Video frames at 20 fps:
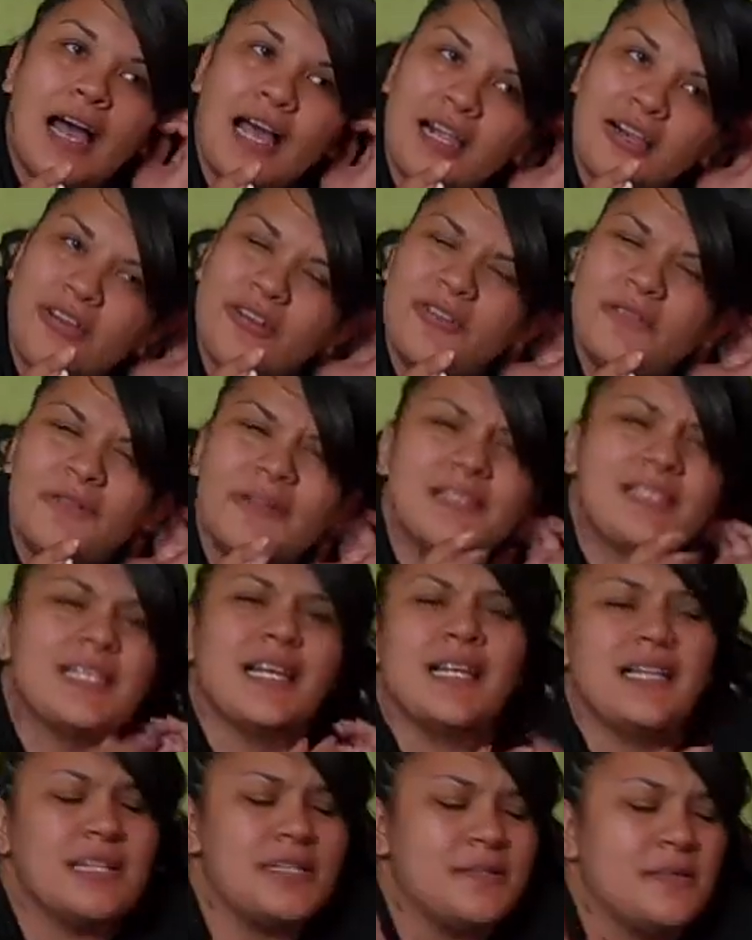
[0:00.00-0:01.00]
I don't know if I
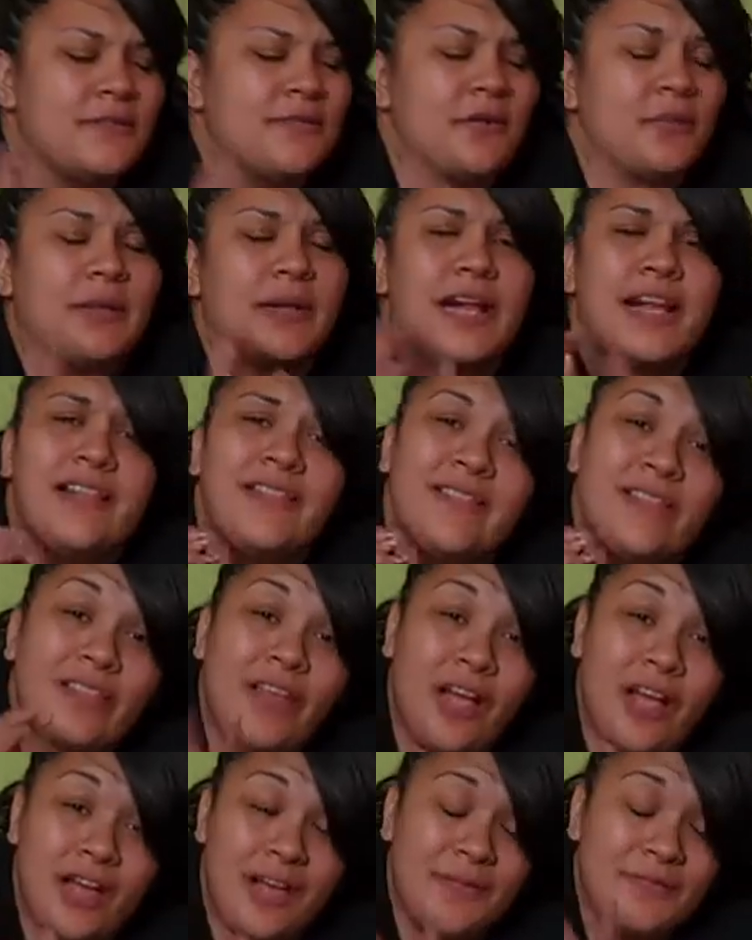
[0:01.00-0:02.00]
said this before, but I
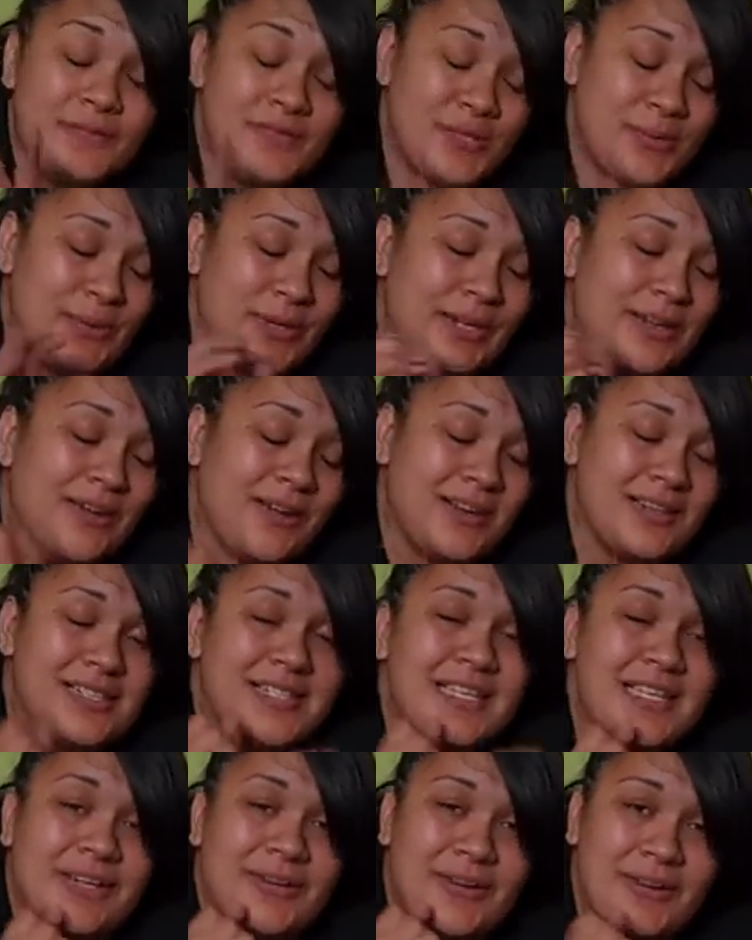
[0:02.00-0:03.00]
love doing
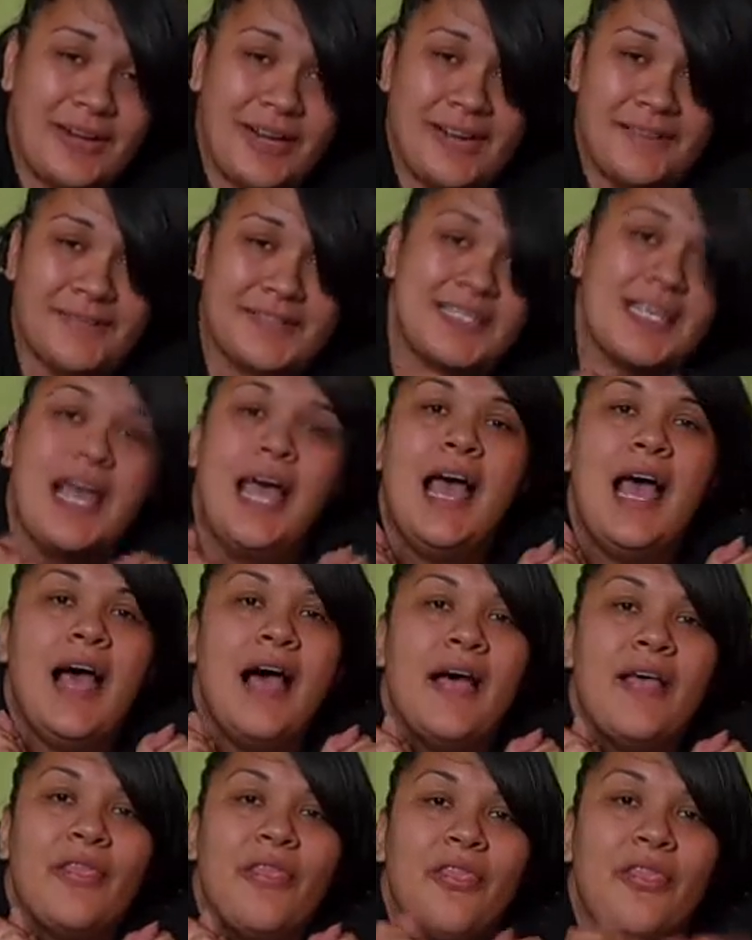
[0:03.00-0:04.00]
arts and crafts.
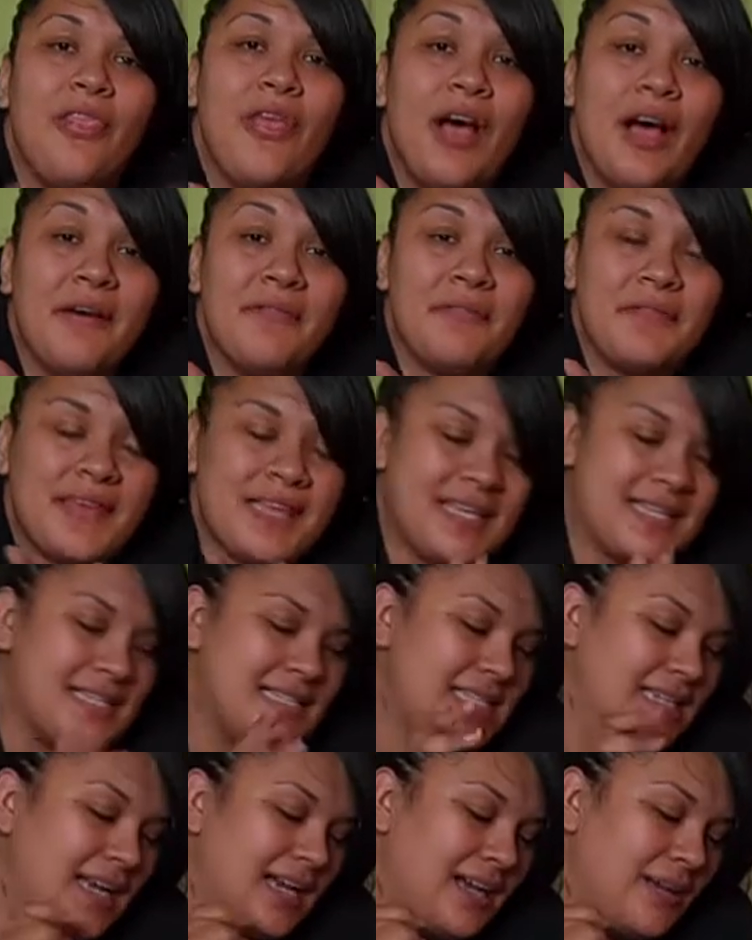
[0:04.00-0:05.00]
Love
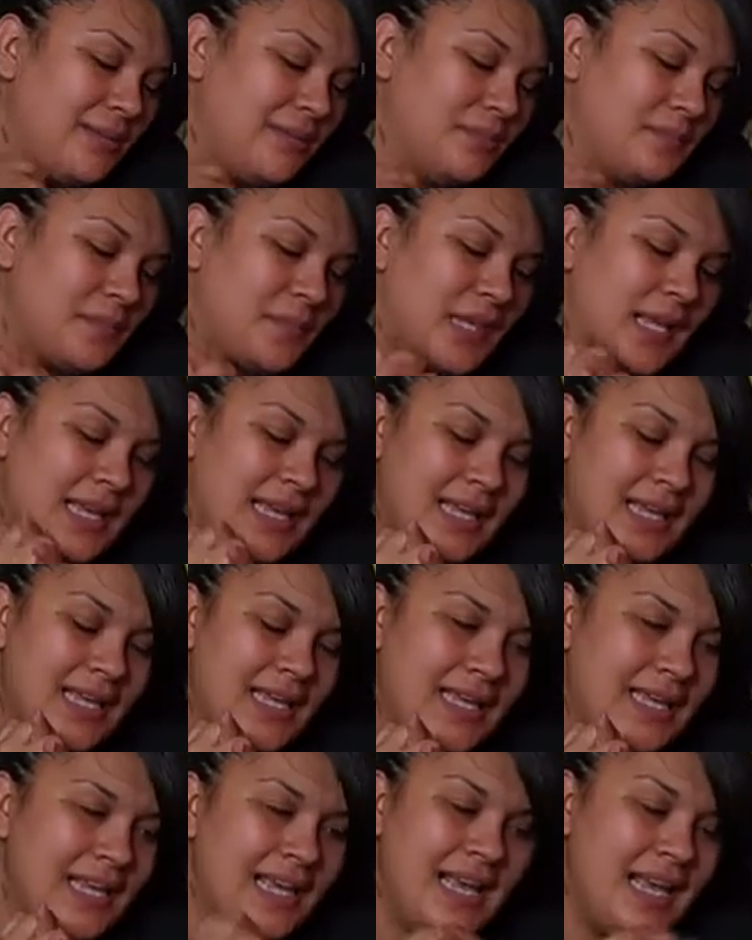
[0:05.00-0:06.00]
it. Um,
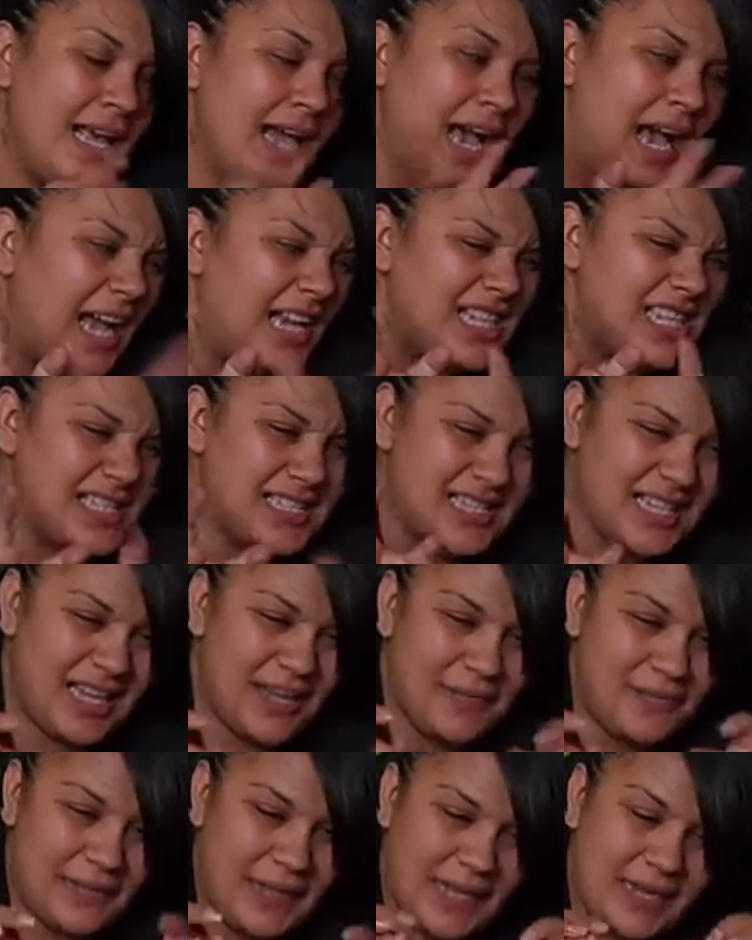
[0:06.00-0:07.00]
I just
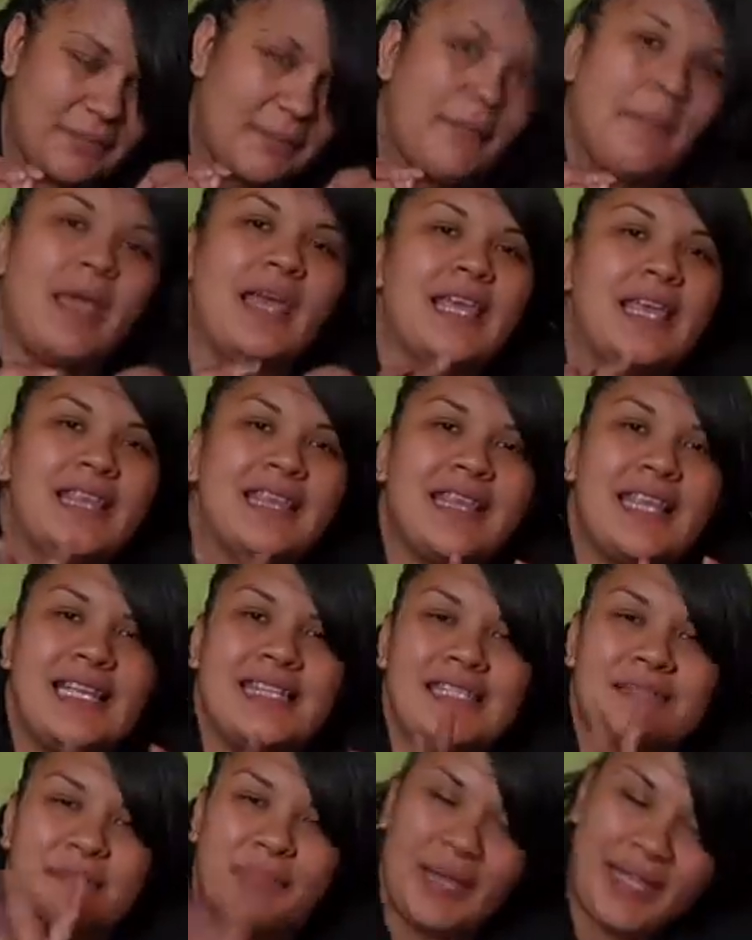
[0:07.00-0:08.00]
love like making
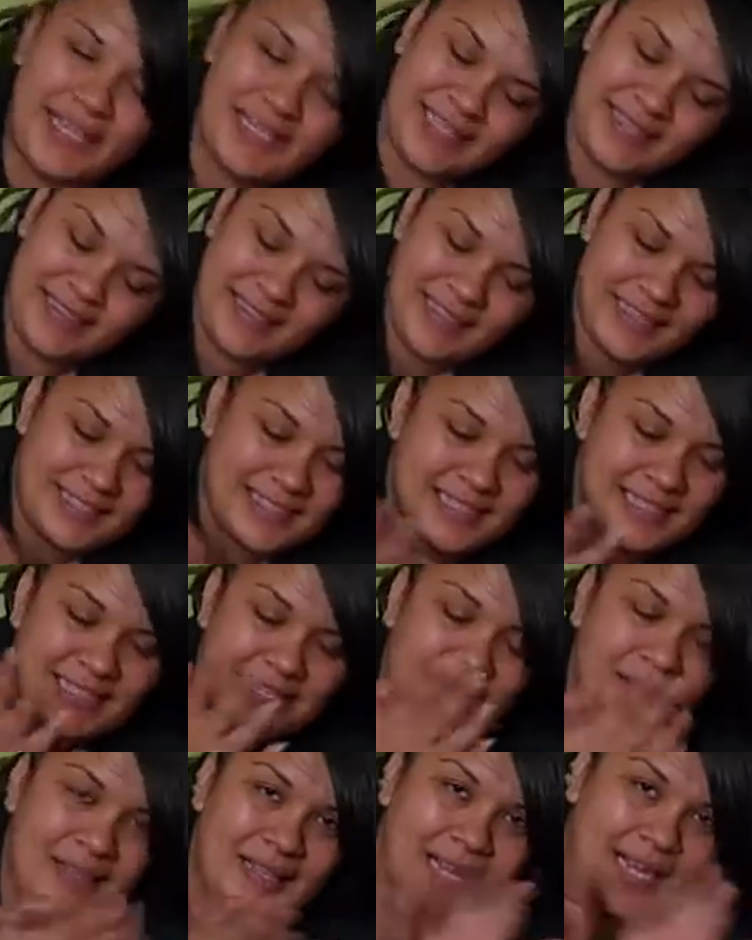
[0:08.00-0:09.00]
things and painting things and
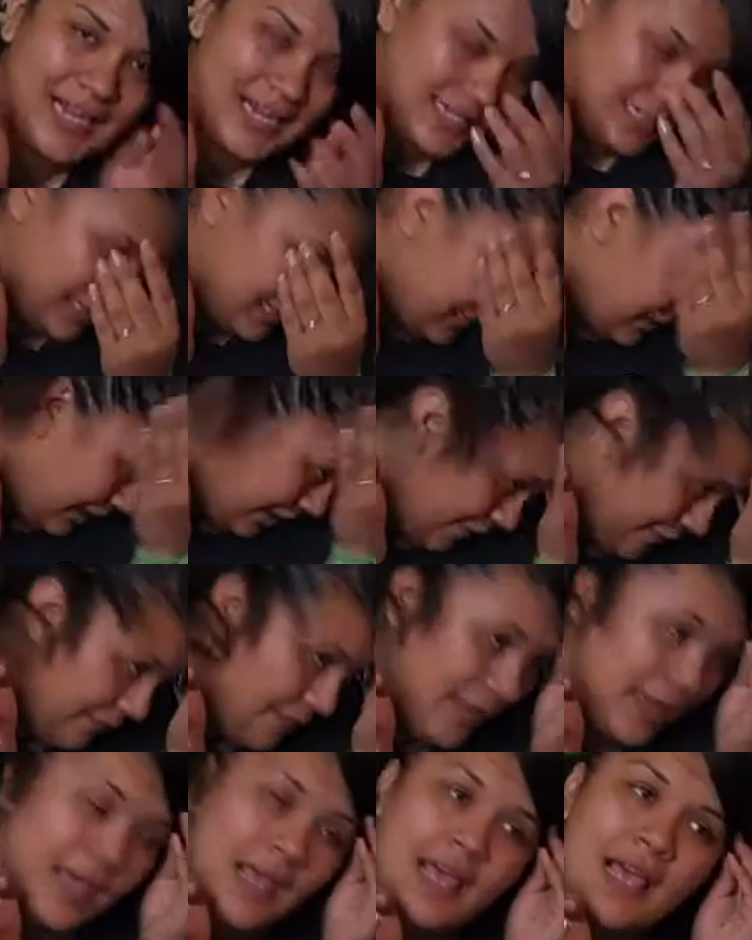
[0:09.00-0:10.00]
all that kind of stuff.
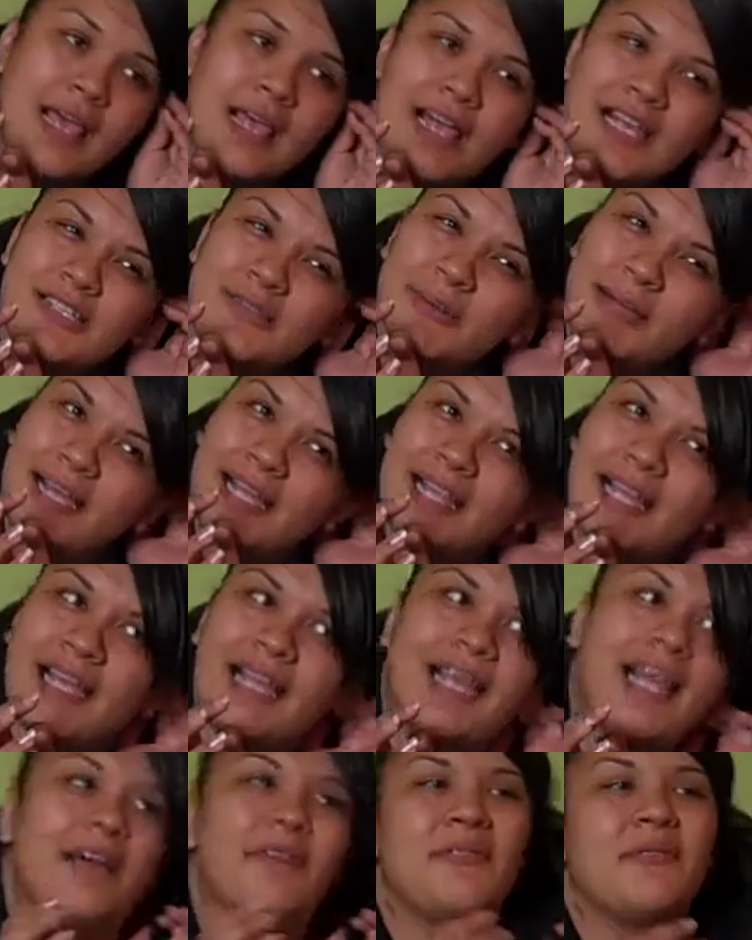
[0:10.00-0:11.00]
That's why I
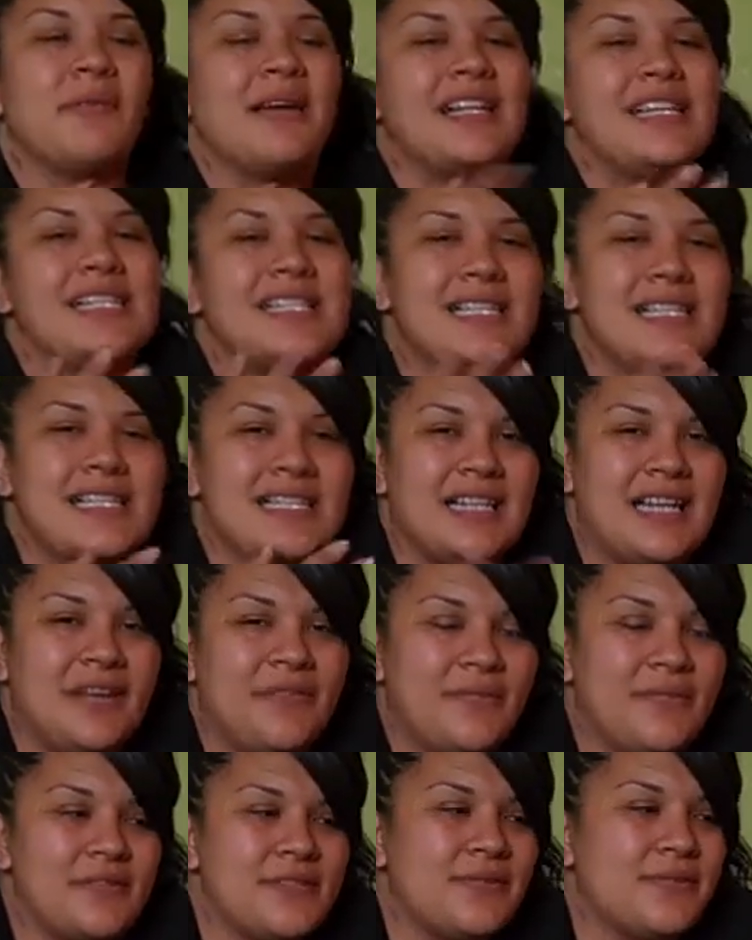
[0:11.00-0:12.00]
like having my nieces and
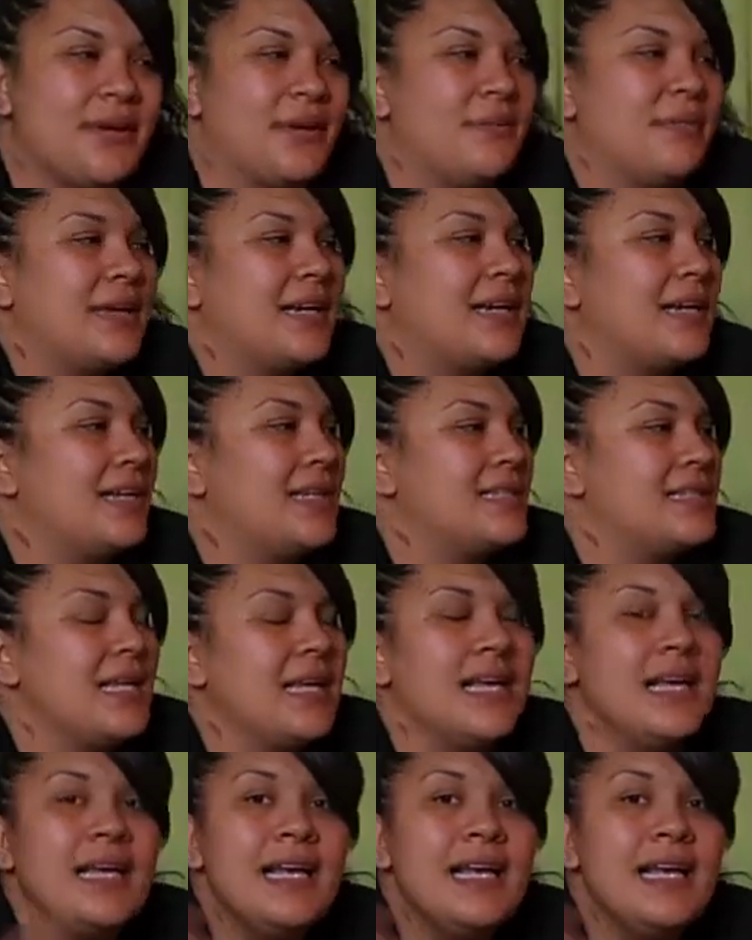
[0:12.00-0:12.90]
nephews around, because